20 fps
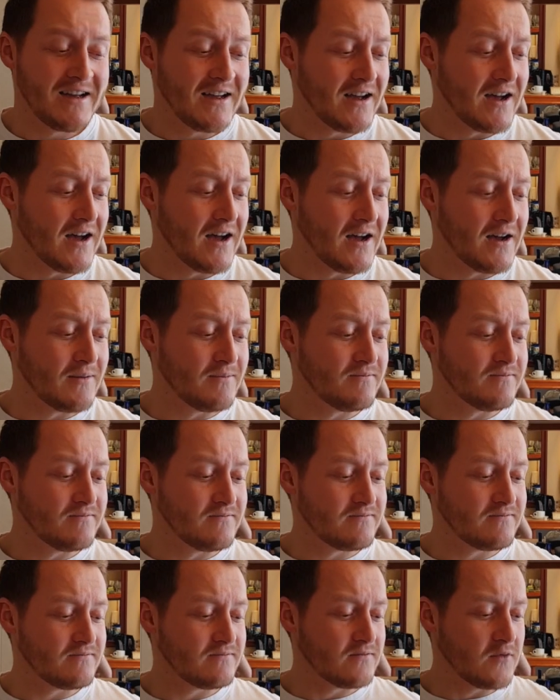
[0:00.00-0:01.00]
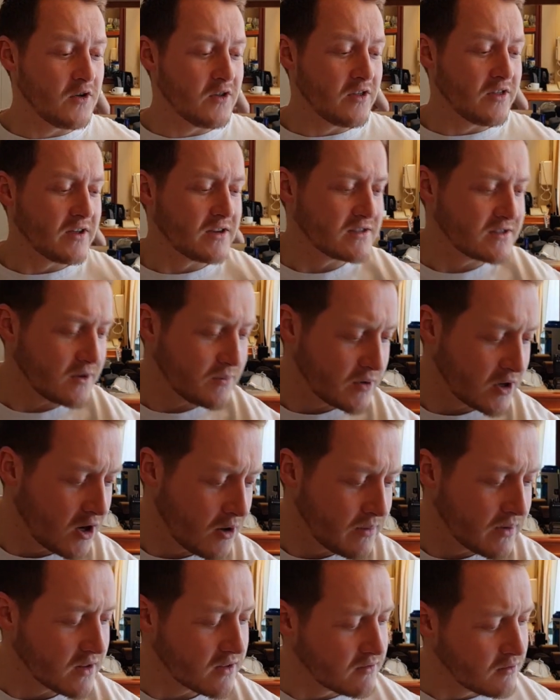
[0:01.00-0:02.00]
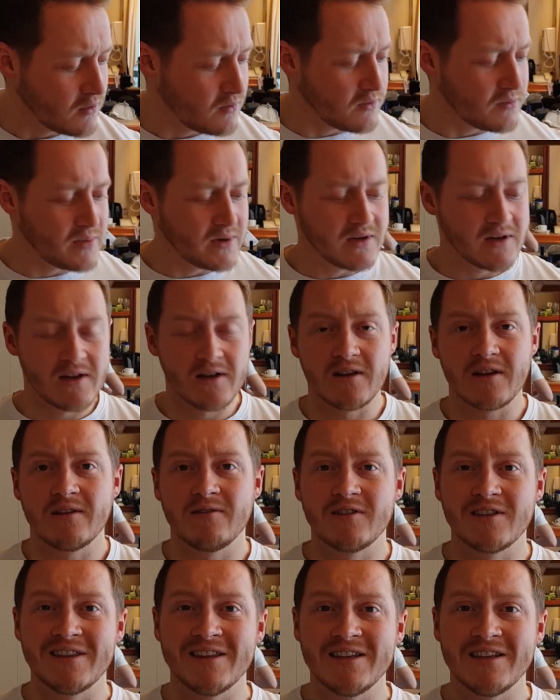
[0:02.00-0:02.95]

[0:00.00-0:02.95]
Other things that have been coming through, we've been giving